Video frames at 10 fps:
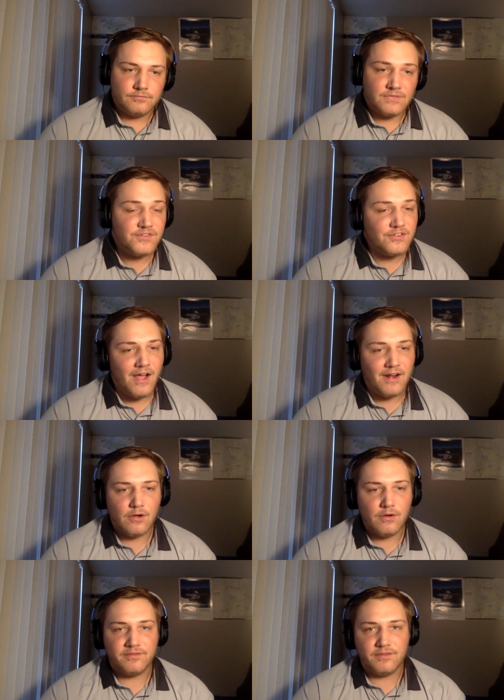There's a lot
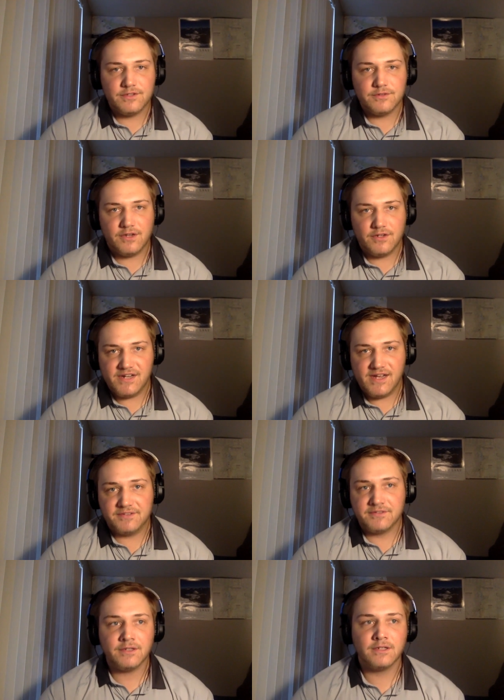going for the Utah
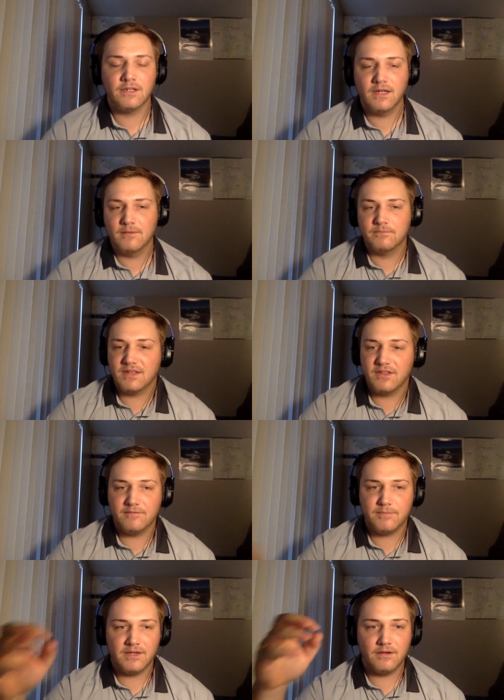Jazz.
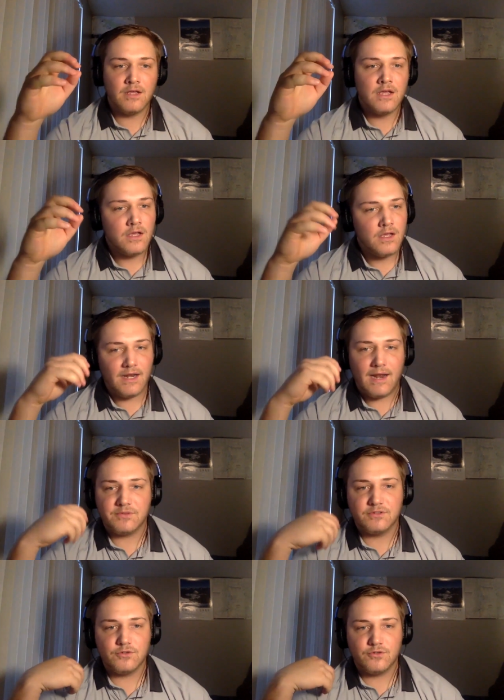They've been an
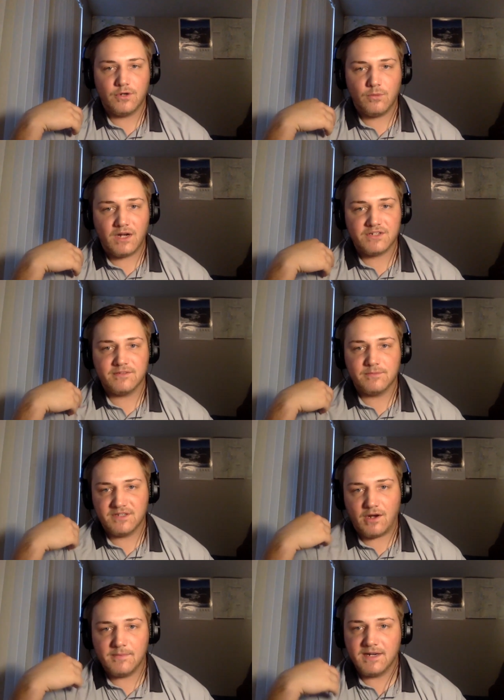absolute joy to watch. They've been
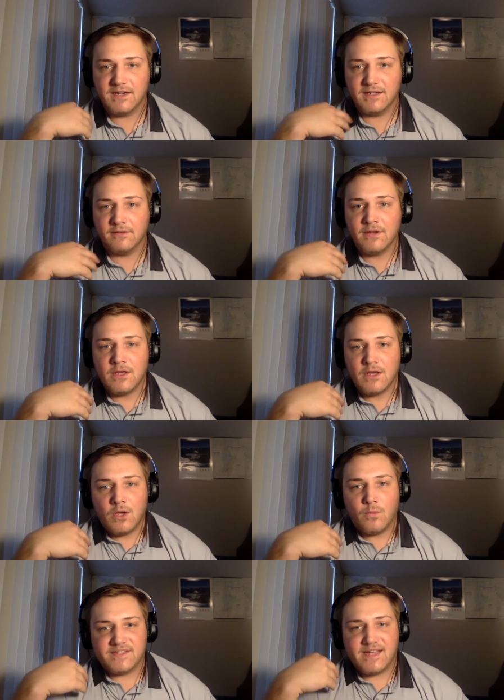dominating
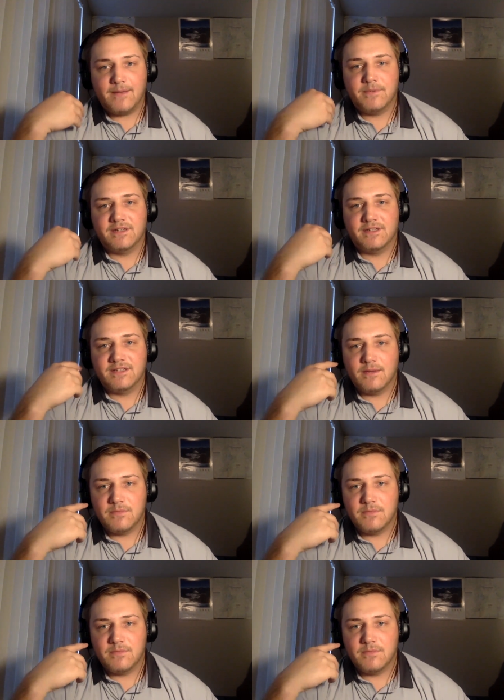what's happening in the